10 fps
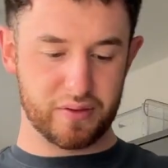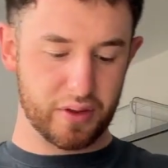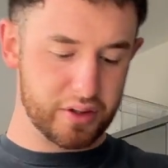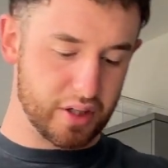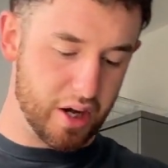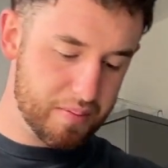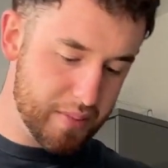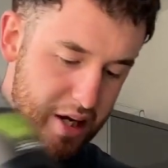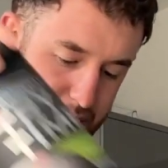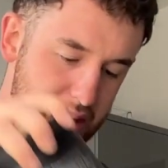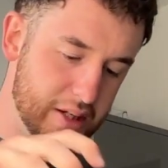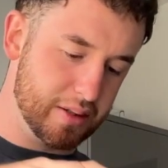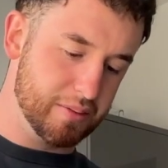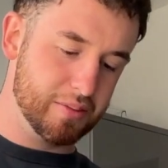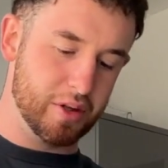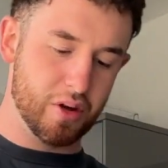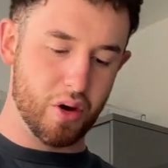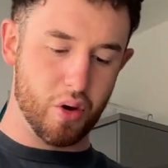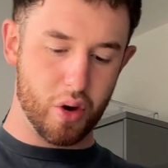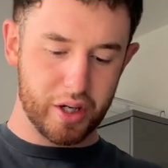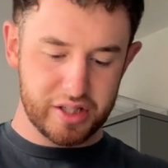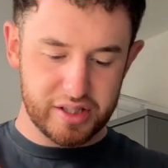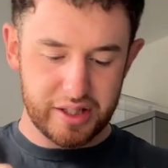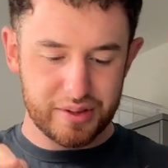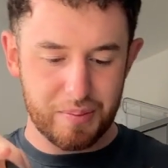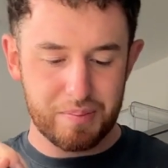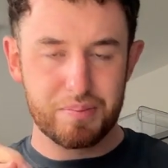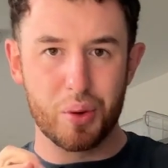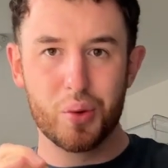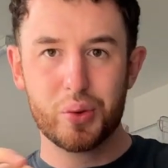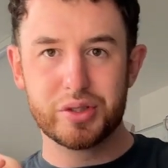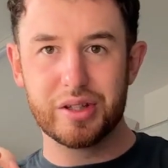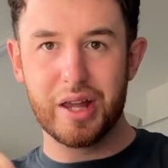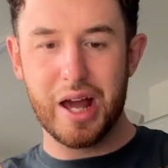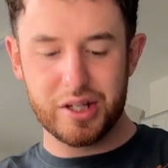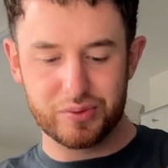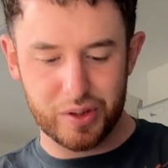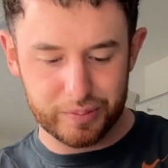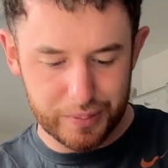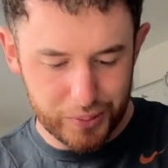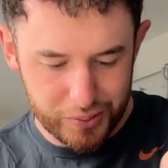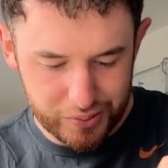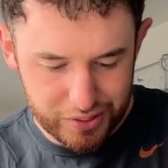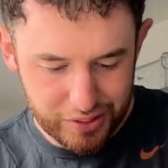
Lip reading: for the tub, maybe? Or I could stick some balls in there, some rugby balls.